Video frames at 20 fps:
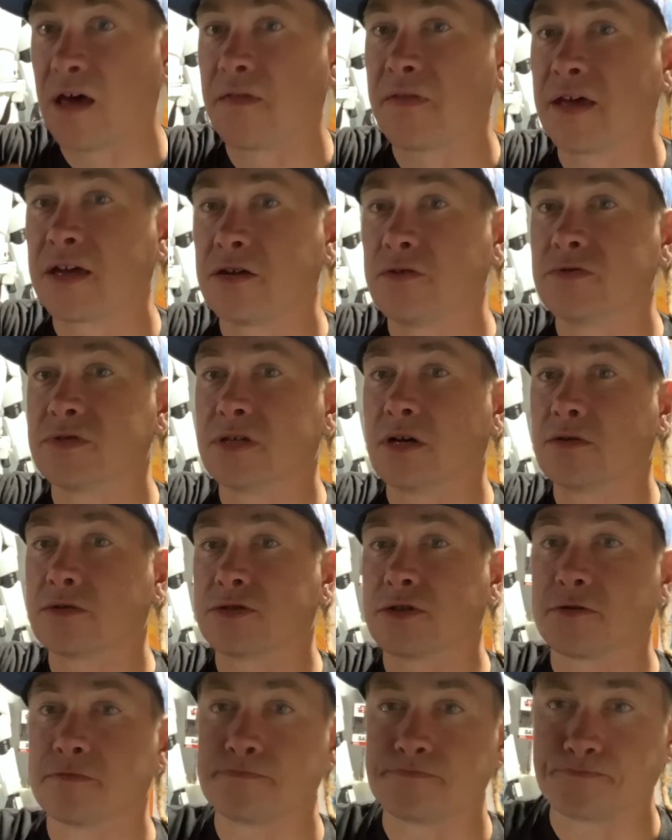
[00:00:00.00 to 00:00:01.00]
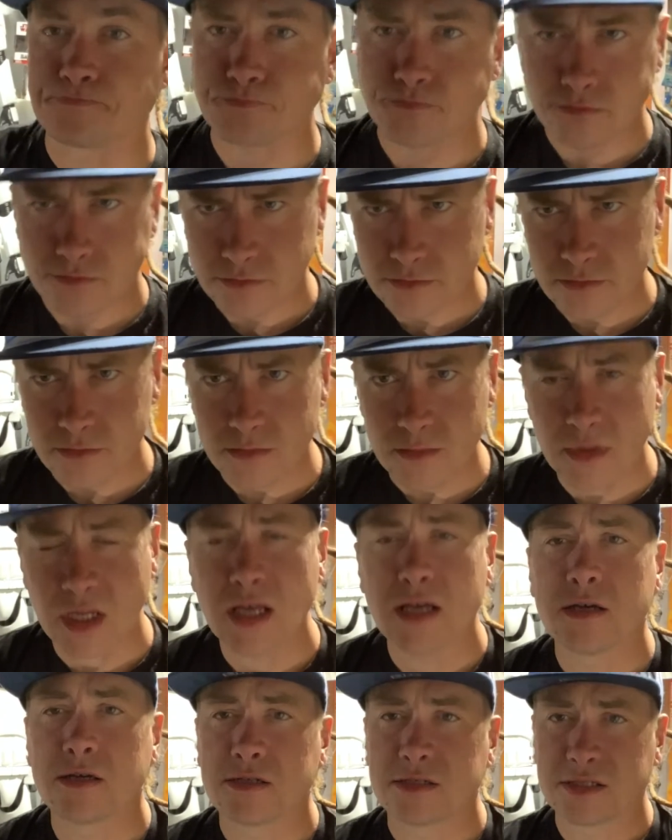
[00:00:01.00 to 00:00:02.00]
thank you, Seltzer.
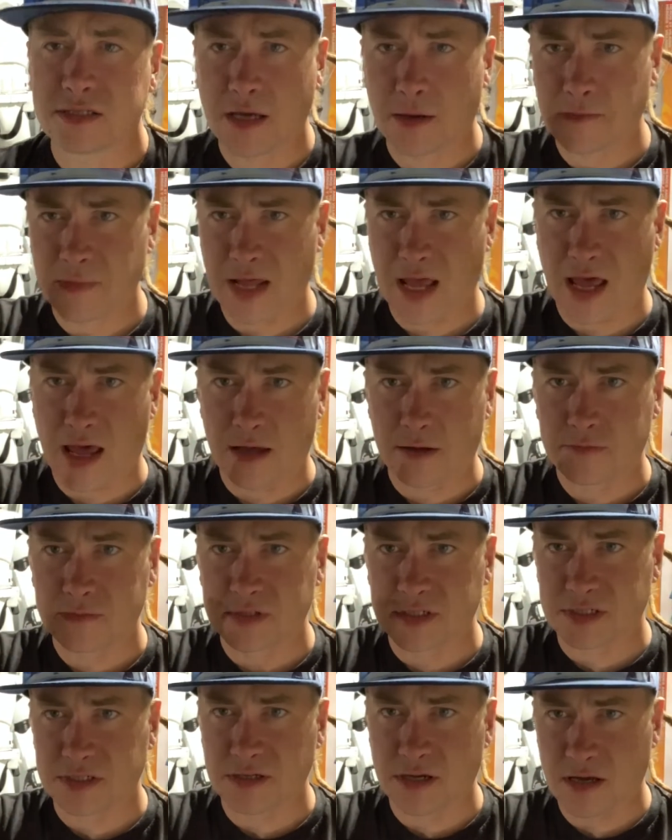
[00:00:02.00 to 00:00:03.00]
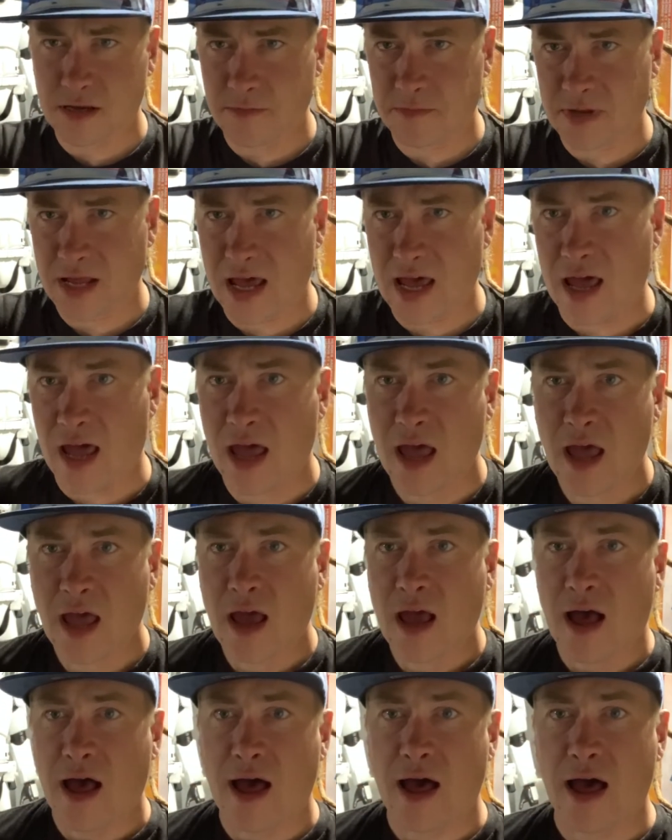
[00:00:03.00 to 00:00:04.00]
Someday.
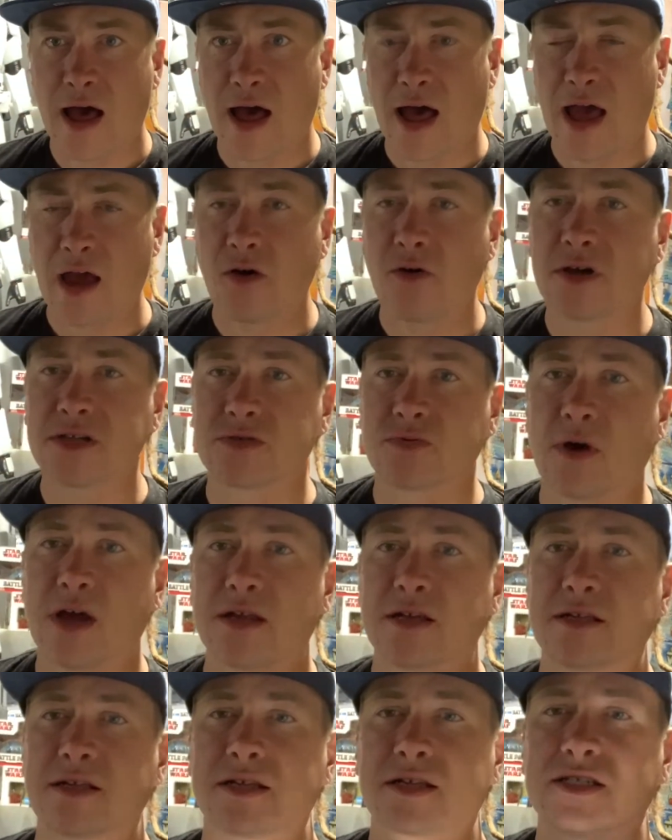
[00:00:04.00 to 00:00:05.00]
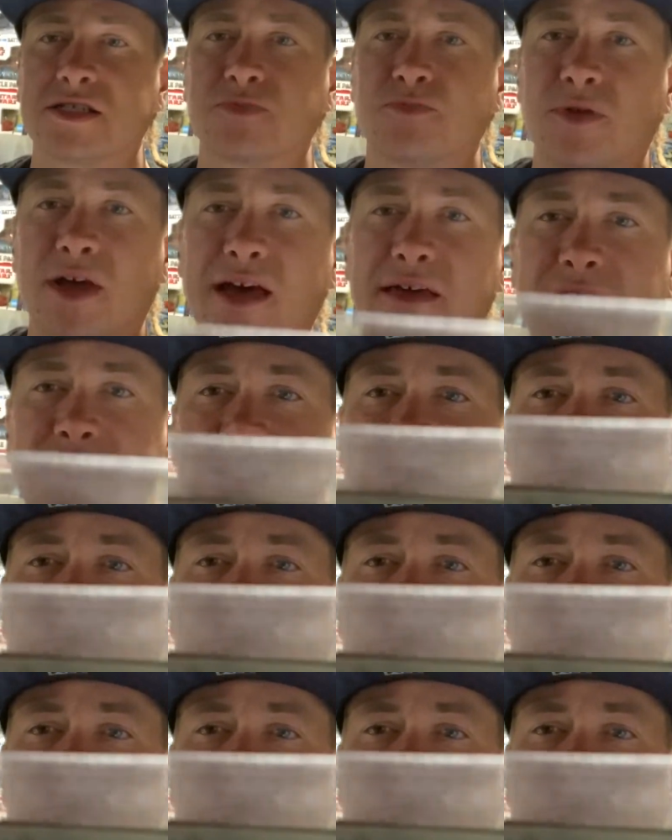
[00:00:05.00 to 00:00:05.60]
I always wanted to display this